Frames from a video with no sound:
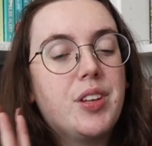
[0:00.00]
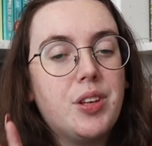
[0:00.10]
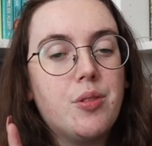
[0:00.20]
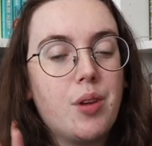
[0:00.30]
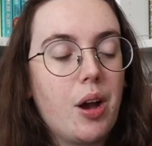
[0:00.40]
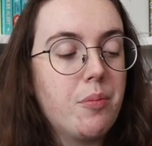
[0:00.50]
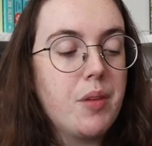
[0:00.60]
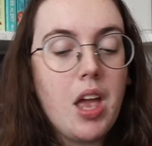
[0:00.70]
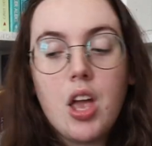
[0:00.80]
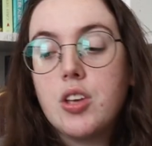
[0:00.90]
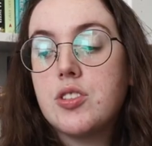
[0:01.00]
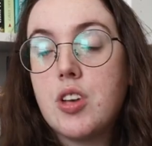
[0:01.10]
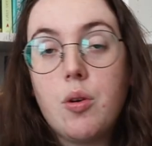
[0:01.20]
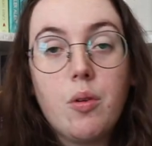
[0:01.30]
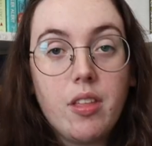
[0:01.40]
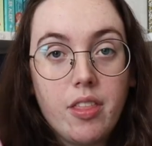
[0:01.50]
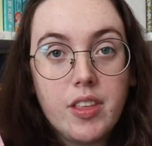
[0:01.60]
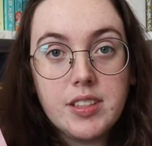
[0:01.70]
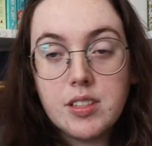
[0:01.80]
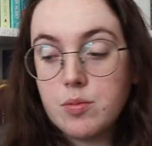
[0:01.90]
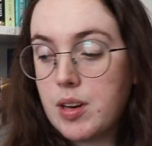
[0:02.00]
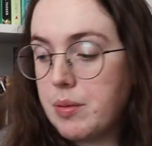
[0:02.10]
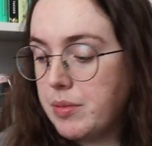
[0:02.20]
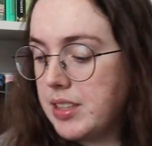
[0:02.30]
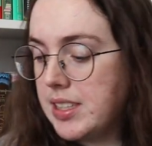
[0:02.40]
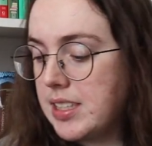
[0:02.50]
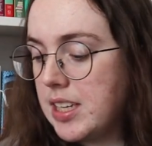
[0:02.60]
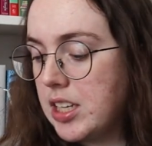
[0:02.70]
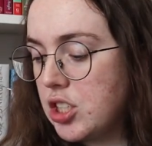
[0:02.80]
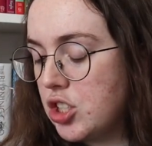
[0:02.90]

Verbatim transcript: you know. So this is what I'm listening